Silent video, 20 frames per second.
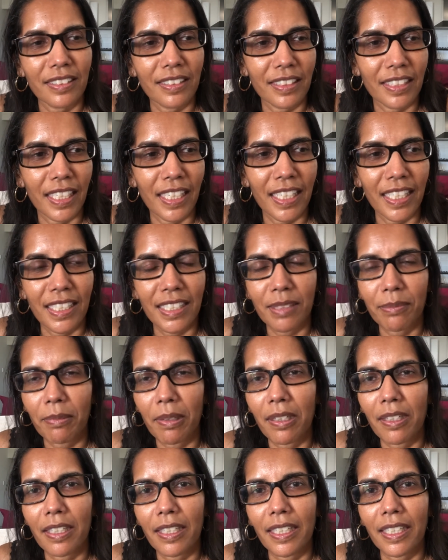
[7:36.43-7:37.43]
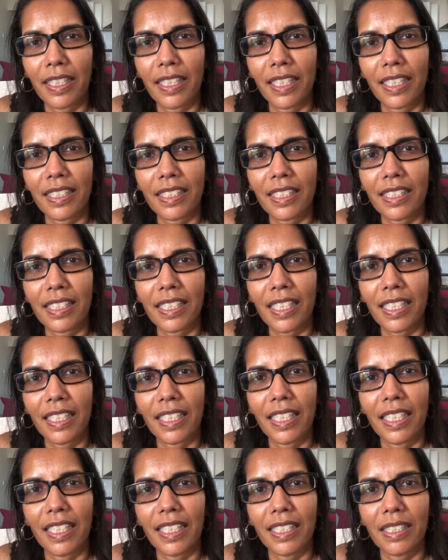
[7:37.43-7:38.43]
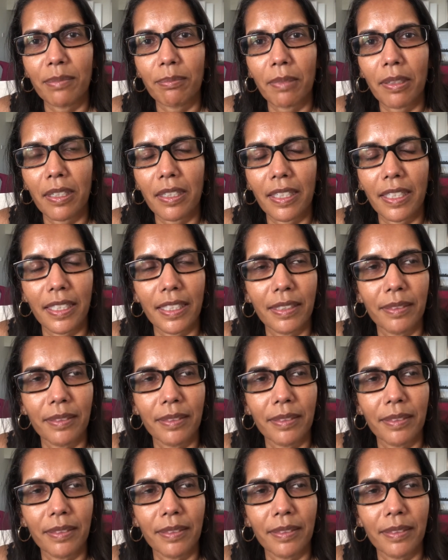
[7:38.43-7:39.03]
Here's my, as I say, here's my